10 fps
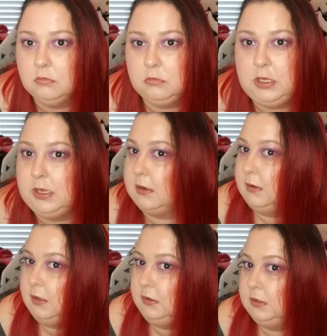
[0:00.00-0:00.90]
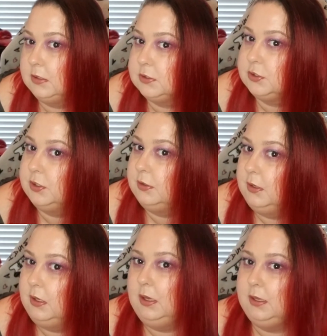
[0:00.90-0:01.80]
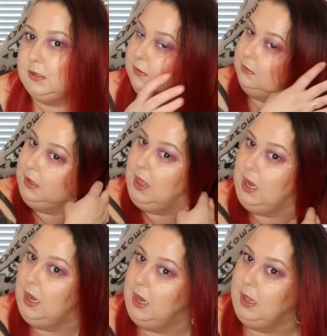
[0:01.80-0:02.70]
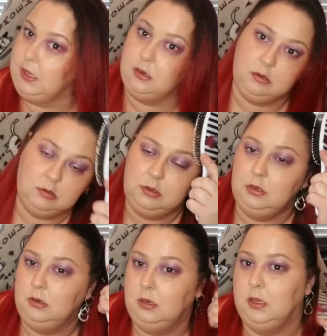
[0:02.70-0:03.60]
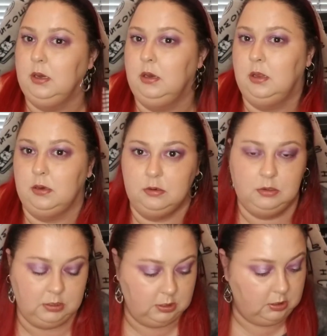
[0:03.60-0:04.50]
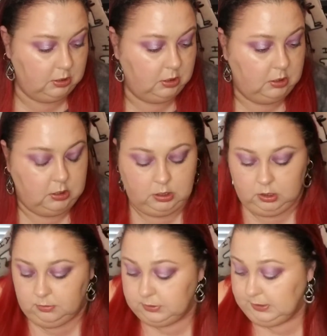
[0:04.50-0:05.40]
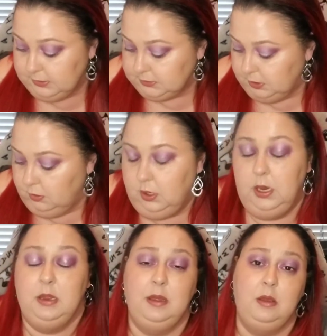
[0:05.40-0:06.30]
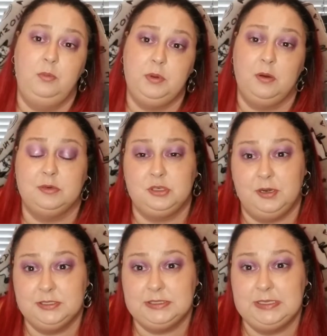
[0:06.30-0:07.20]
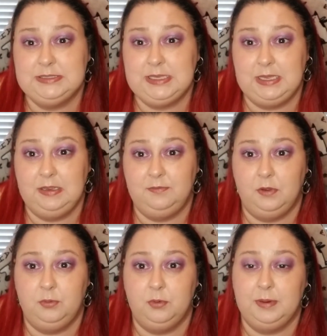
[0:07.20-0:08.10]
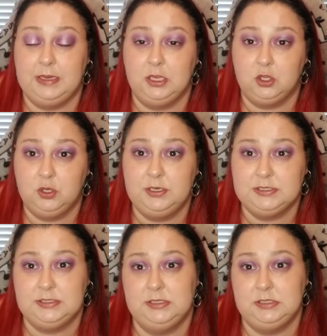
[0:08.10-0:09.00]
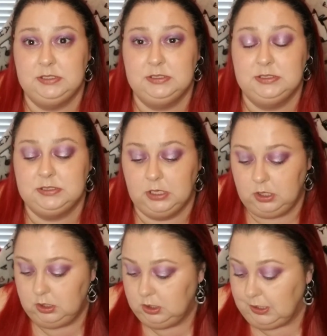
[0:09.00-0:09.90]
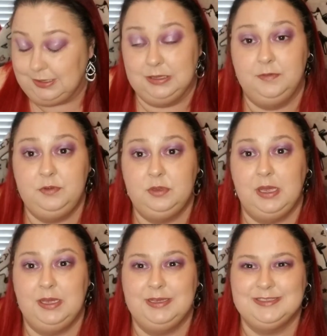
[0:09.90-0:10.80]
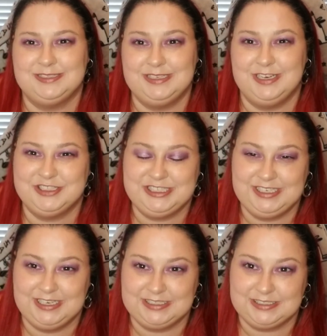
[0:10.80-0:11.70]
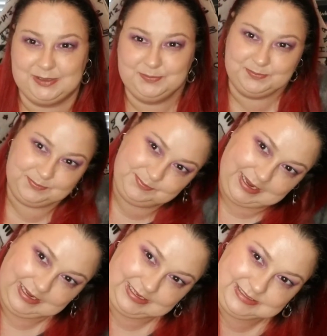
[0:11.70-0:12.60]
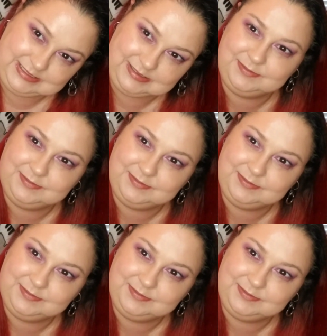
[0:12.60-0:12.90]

Yeah, I think that's good. I like it. I like it. I like it a lot. Yeah, so I hope y'all are trying to stay safe. I hope you're making good decisions. I love you guys, and I'll see you next time. Bye, guys.